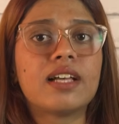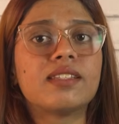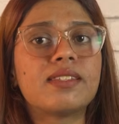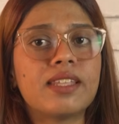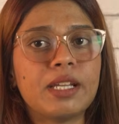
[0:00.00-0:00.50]

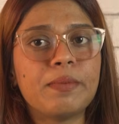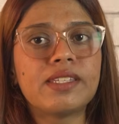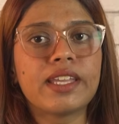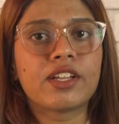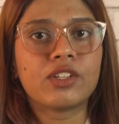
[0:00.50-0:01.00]
The
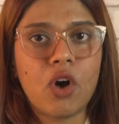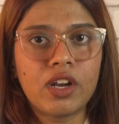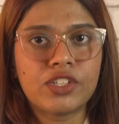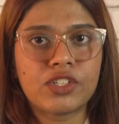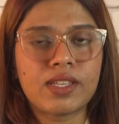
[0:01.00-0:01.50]
syllabus
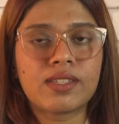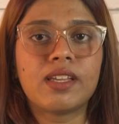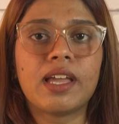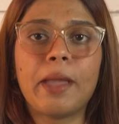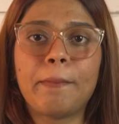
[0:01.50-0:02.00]
acknowledges
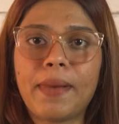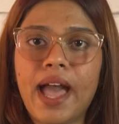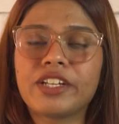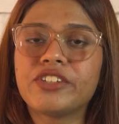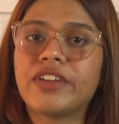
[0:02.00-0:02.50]
the
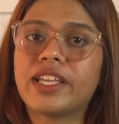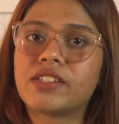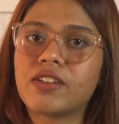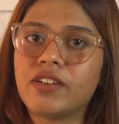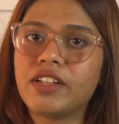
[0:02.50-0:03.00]
impact of
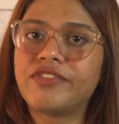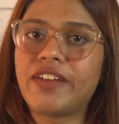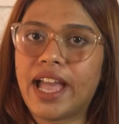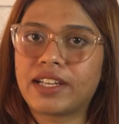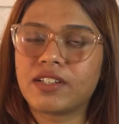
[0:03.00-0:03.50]
external
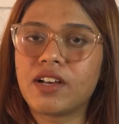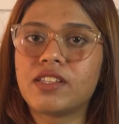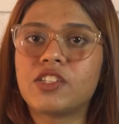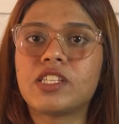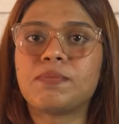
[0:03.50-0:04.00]
factors
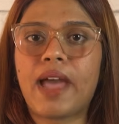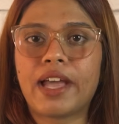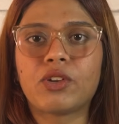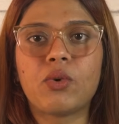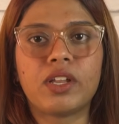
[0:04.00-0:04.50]
such as
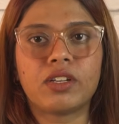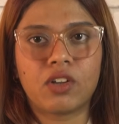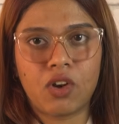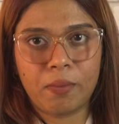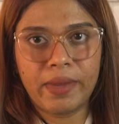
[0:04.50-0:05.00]

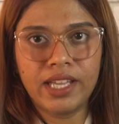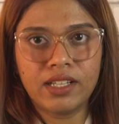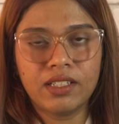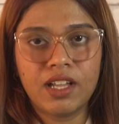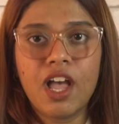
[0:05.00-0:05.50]
macroeconomic,